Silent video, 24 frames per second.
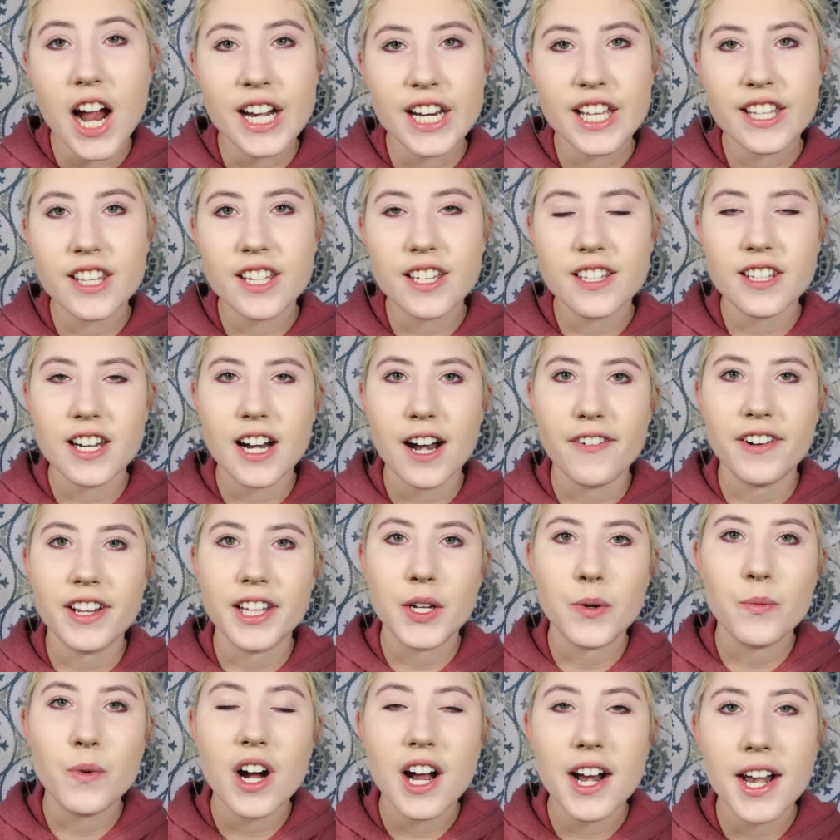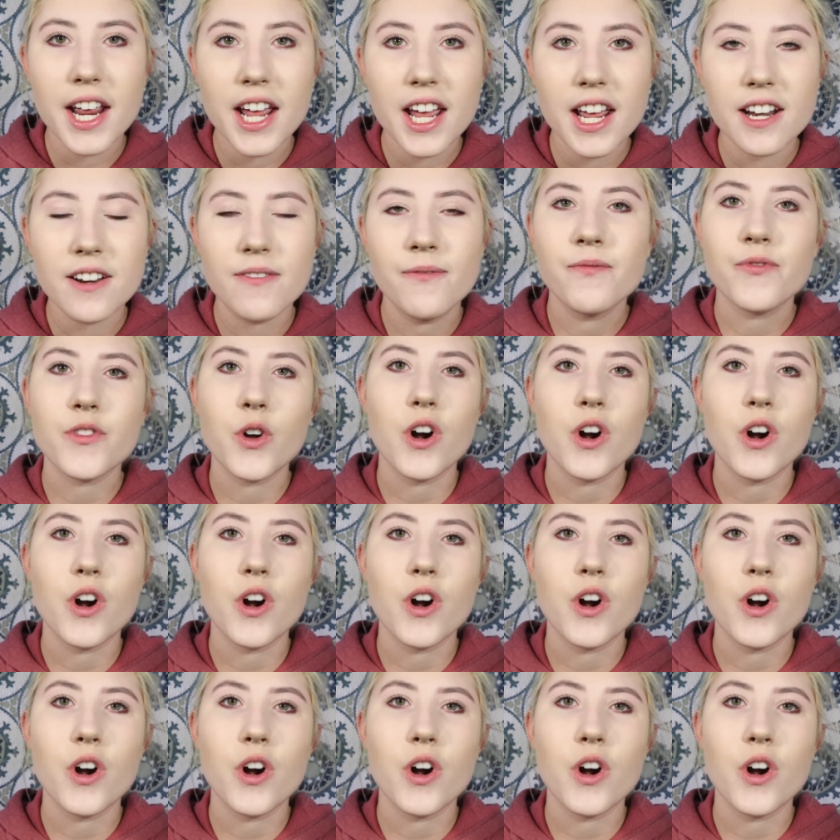anything that I really wanted,